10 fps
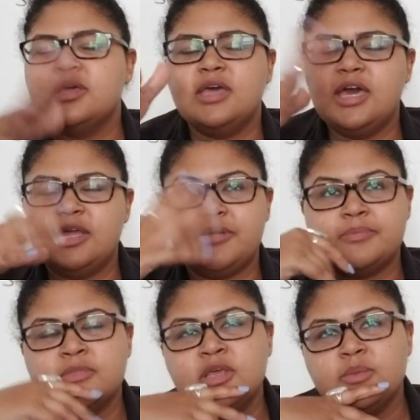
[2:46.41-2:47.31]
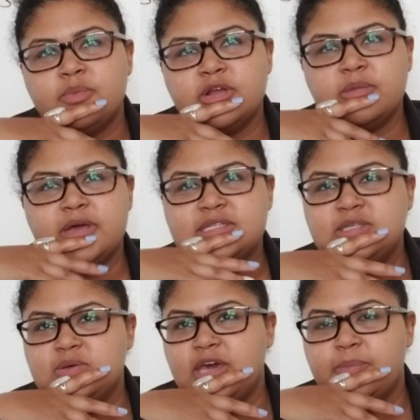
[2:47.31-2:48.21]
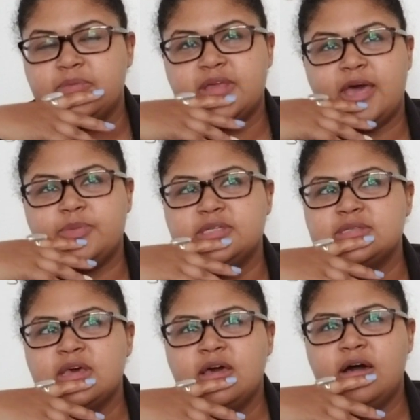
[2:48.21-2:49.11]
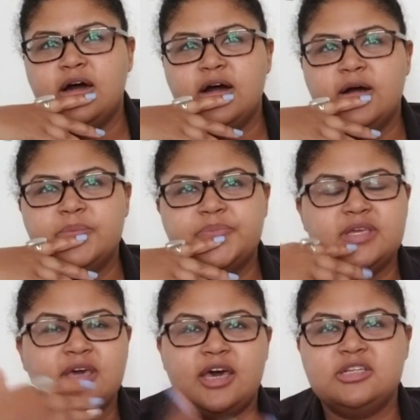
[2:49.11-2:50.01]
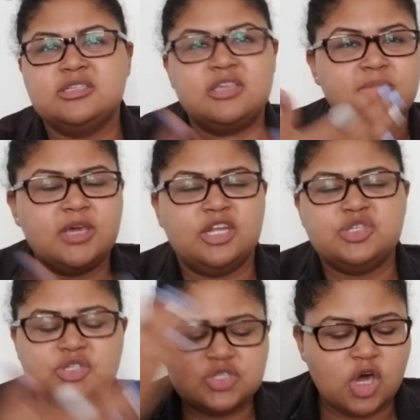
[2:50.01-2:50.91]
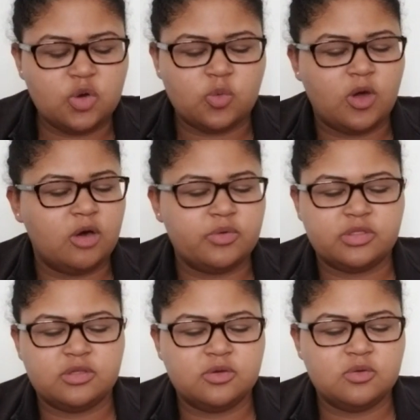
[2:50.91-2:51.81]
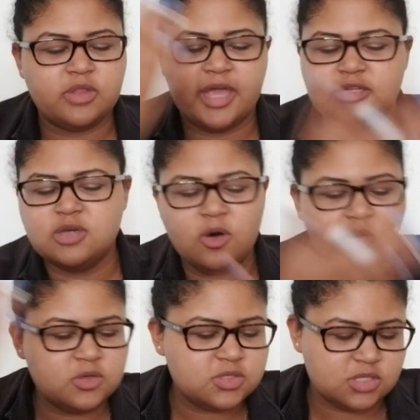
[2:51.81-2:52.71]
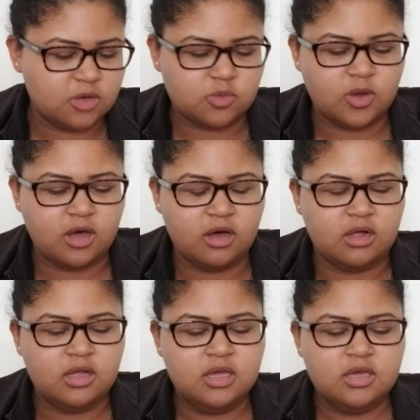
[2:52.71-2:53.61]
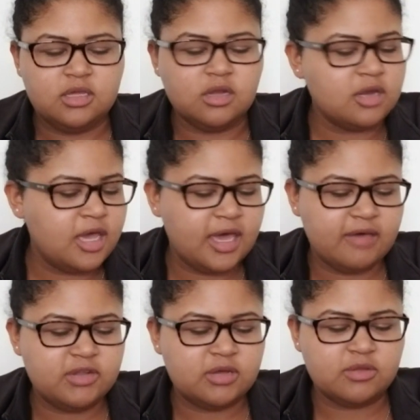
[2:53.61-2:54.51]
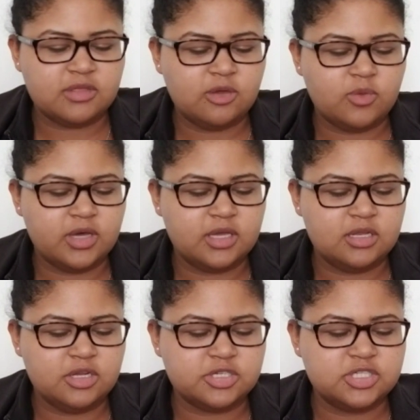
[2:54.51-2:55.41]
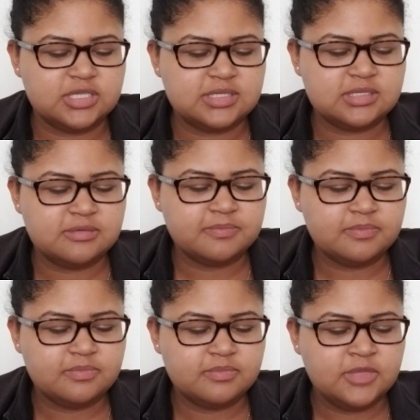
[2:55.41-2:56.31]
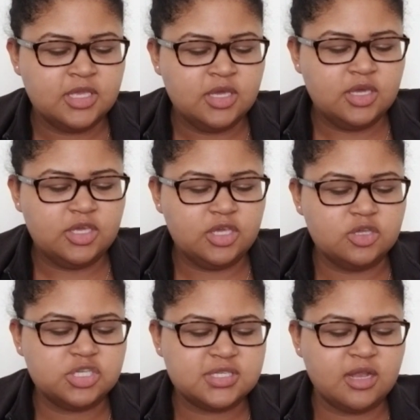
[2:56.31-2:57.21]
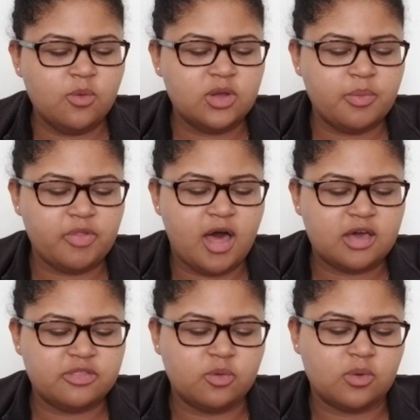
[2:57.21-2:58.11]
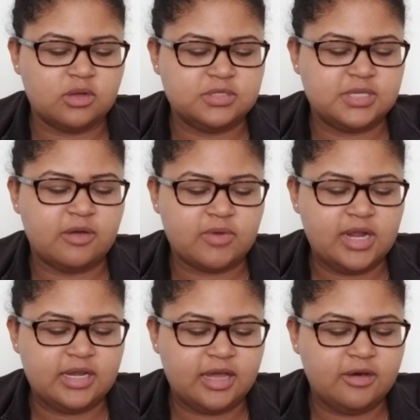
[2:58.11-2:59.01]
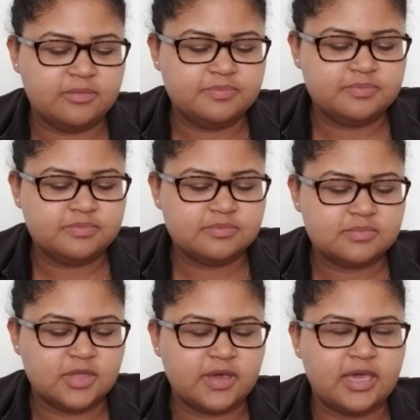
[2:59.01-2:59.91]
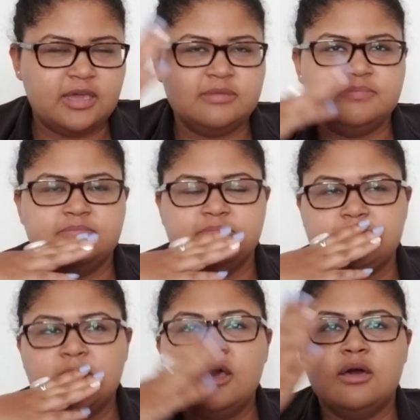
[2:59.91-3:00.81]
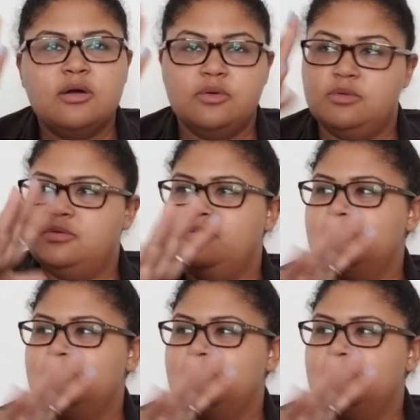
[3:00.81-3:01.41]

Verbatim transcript: Anyway, bringing it back to you, Cap Cappies. Um, but yeah, I just keep getting stonewall with you, like total stonewall. You're not having it with anyone. You're just, you just kind of want to block the world out right now okay? Oh,